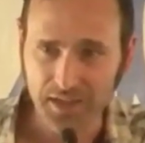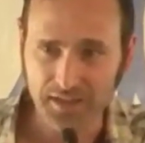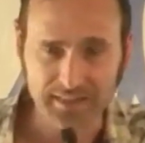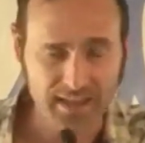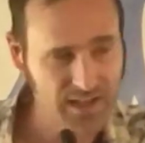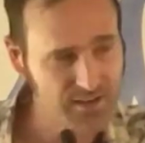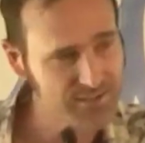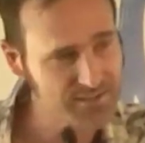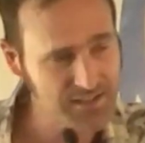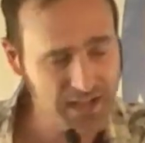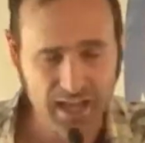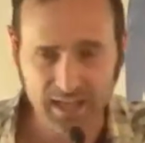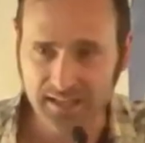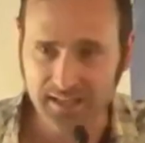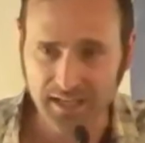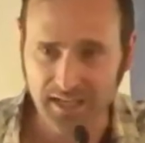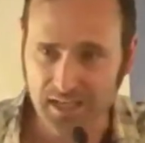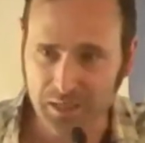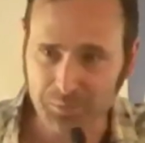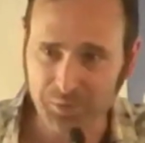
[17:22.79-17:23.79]
And that's
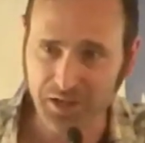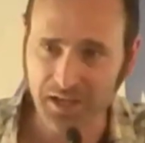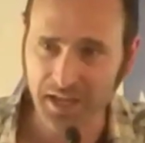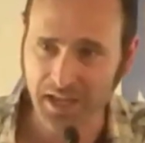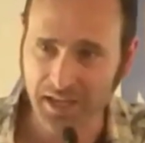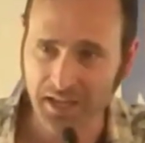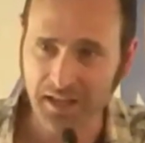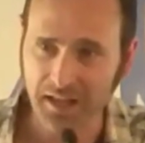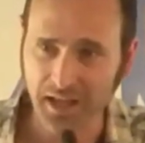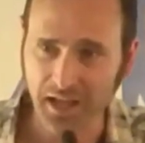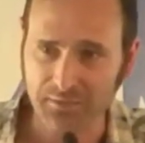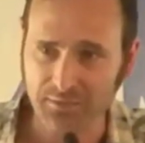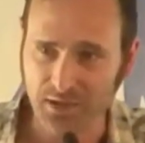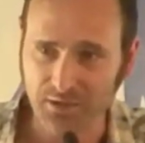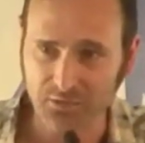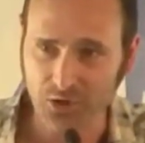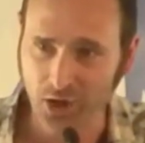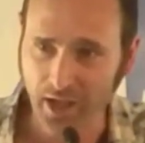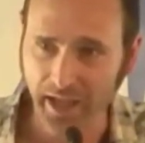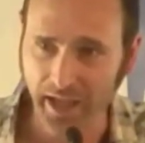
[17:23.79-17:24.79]
not any banana
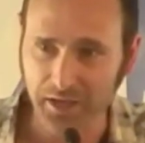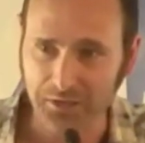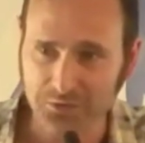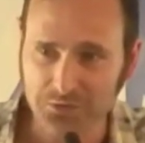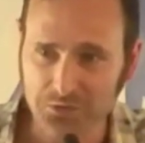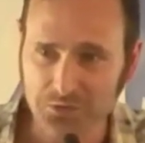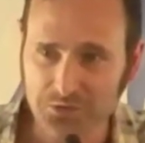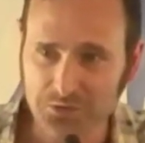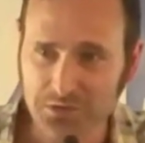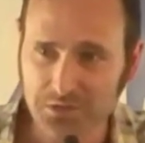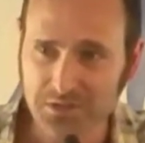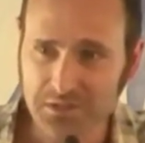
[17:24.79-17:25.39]
I've ever had.